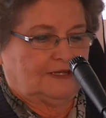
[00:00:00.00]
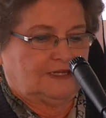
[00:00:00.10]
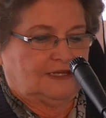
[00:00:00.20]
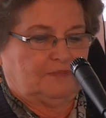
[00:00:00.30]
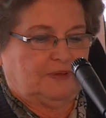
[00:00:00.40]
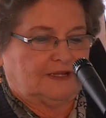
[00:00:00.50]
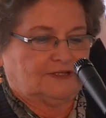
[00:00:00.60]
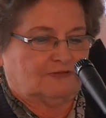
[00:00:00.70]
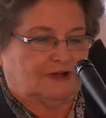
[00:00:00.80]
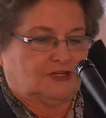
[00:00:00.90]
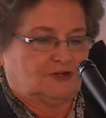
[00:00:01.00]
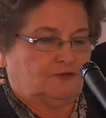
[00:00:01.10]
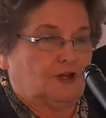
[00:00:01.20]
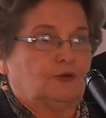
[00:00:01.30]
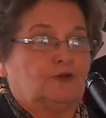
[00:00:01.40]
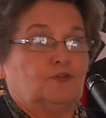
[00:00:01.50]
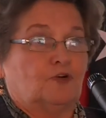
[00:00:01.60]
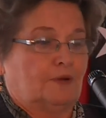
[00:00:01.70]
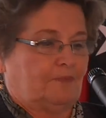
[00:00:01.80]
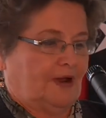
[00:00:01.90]
PNG Independence Oration following
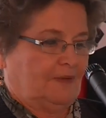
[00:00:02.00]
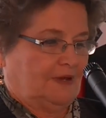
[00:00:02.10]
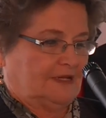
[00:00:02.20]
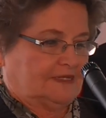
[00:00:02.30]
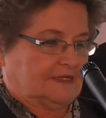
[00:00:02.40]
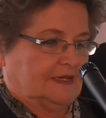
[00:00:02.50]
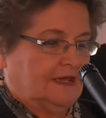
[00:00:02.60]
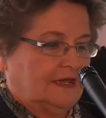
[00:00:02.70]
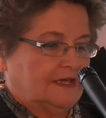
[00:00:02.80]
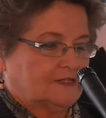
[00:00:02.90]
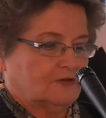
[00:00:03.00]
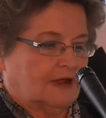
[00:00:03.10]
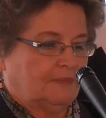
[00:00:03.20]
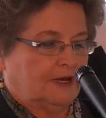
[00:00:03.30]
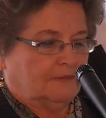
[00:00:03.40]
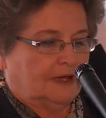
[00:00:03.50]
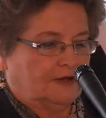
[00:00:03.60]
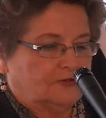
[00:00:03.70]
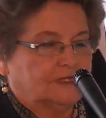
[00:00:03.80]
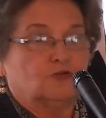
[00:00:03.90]
former Prime Minister Sir Rabbi
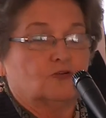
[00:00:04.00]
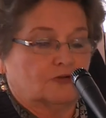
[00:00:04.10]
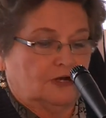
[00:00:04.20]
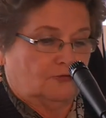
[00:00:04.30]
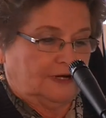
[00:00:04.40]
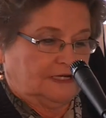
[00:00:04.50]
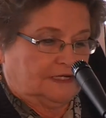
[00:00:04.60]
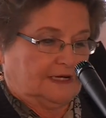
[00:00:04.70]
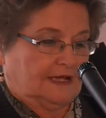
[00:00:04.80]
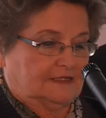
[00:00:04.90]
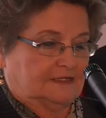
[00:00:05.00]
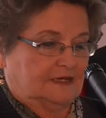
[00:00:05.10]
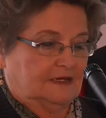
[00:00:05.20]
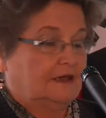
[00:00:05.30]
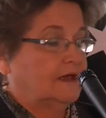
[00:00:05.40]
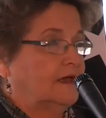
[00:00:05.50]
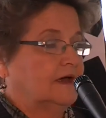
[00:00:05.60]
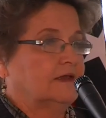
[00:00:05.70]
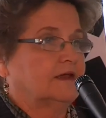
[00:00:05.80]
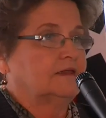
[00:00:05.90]
Namalu's inaugural oration last year.
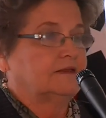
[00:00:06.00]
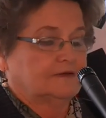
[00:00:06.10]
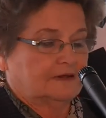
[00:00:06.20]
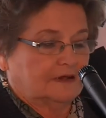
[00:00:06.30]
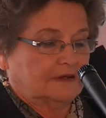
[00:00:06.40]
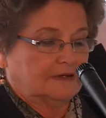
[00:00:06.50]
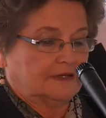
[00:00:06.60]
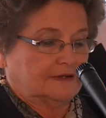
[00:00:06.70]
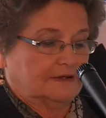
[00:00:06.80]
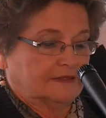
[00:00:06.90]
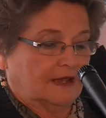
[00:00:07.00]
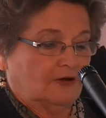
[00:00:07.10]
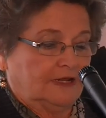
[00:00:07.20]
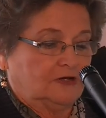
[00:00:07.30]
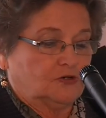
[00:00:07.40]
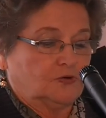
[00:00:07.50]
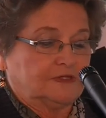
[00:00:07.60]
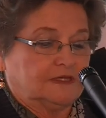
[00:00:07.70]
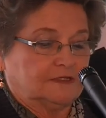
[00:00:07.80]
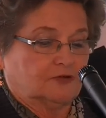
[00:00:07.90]
And I thoroughly
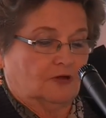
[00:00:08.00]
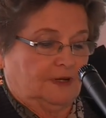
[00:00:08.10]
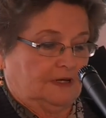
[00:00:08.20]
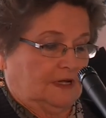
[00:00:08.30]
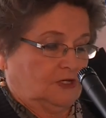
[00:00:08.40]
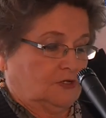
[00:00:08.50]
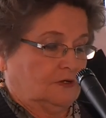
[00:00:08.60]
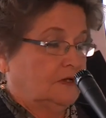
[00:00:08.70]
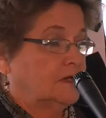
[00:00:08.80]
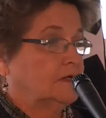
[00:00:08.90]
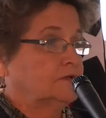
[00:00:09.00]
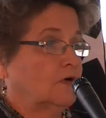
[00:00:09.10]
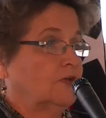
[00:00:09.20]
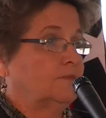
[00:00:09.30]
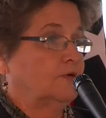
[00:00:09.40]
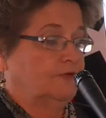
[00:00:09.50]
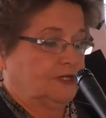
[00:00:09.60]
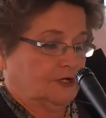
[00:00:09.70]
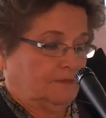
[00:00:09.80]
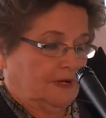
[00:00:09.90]
endorse his commendation to Honourable
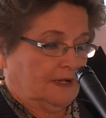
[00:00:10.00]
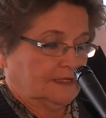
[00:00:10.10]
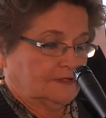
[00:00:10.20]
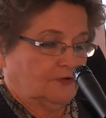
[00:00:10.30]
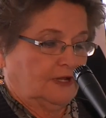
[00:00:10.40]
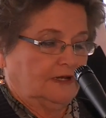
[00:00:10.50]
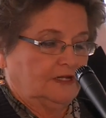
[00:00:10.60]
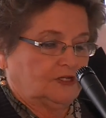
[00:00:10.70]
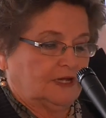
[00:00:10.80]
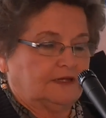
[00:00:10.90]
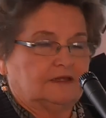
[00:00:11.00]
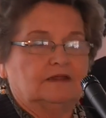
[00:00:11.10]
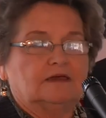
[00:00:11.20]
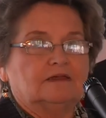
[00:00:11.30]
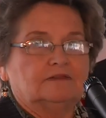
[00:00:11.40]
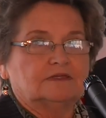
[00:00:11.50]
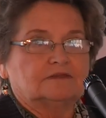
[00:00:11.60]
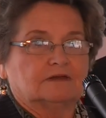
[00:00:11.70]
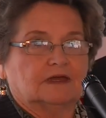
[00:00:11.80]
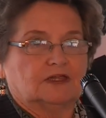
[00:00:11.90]
Richard Marles for initiating
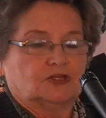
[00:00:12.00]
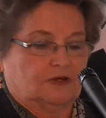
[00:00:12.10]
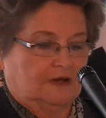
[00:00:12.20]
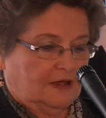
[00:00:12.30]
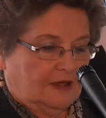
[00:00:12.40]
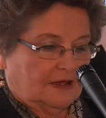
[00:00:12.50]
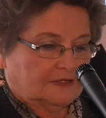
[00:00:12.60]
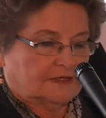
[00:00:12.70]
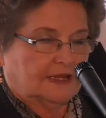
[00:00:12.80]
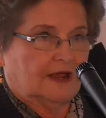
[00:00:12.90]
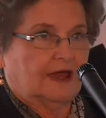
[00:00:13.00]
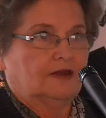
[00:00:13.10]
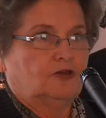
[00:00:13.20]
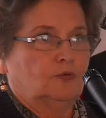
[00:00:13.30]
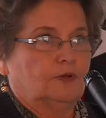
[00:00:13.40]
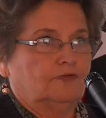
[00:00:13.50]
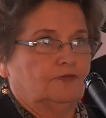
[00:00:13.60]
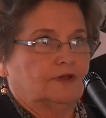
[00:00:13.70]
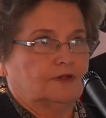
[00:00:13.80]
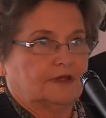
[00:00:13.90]
this occasion as an annual
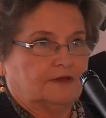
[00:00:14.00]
